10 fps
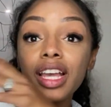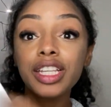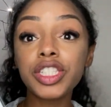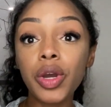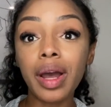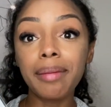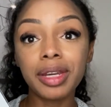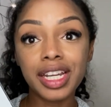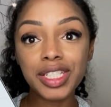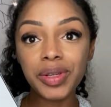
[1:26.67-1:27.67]
So I'm
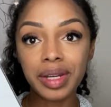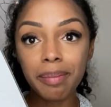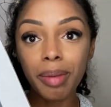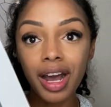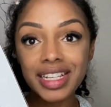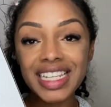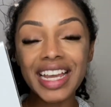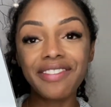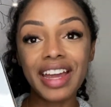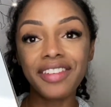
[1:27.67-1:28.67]
gonna do an unboxing
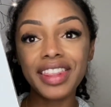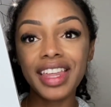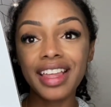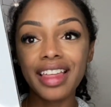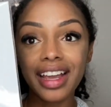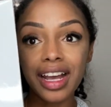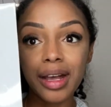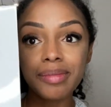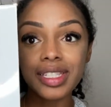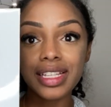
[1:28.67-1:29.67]
of everything that
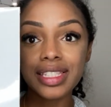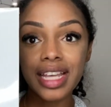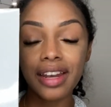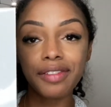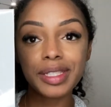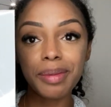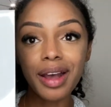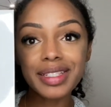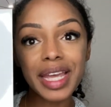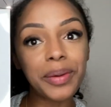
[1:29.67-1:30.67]
comes inside of this
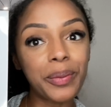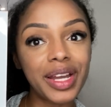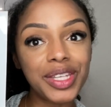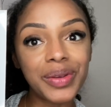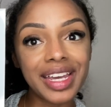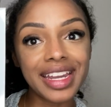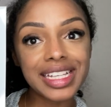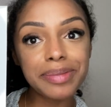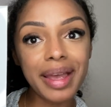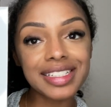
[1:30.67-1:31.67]
box and what you can
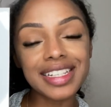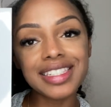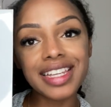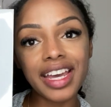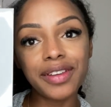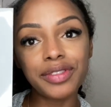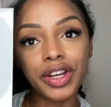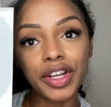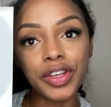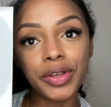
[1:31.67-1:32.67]
expect inside of
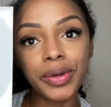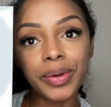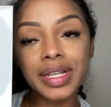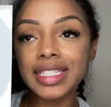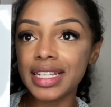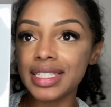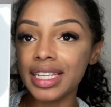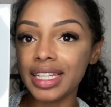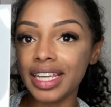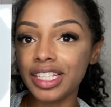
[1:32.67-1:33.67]
your new
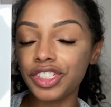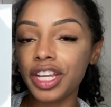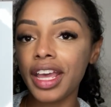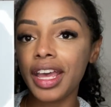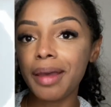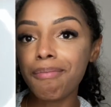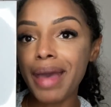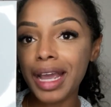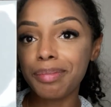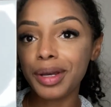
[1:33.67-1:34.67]
16-inch
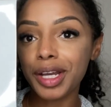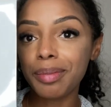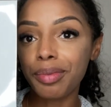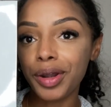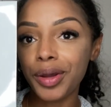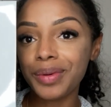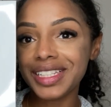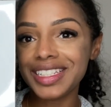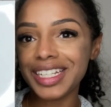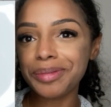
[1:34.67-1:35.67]
MacBook Pro with the
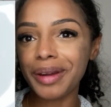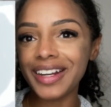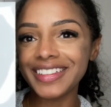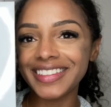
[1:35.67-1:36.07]
touch bar.